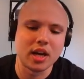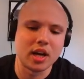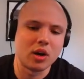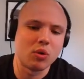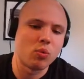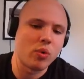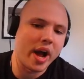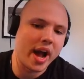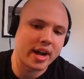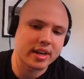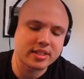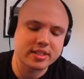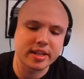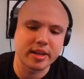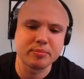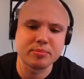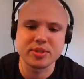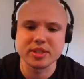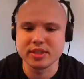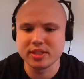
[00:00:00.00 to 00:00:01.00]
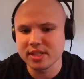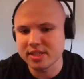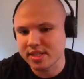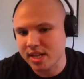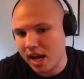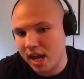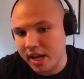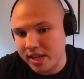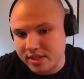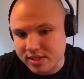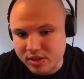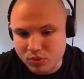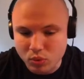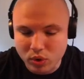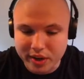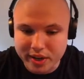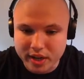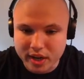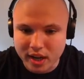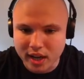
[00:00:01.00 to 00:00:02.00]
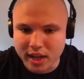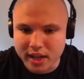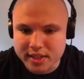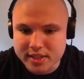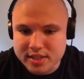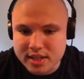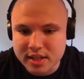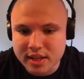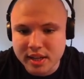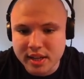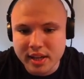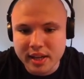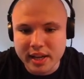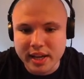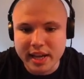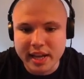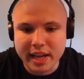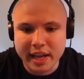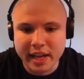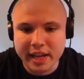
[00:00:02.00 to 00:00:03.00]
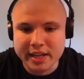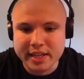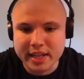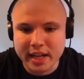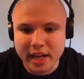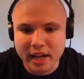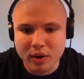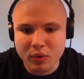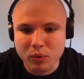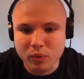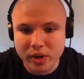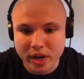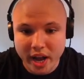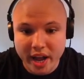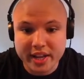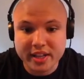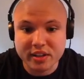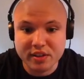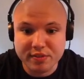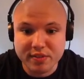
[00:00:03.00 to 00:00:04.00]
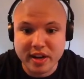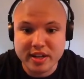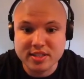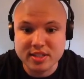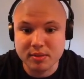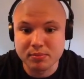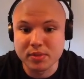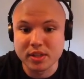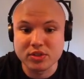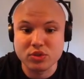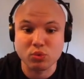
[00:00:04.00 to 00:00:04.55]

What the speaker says: wax ups and designs and whatnot. And when I can find something that's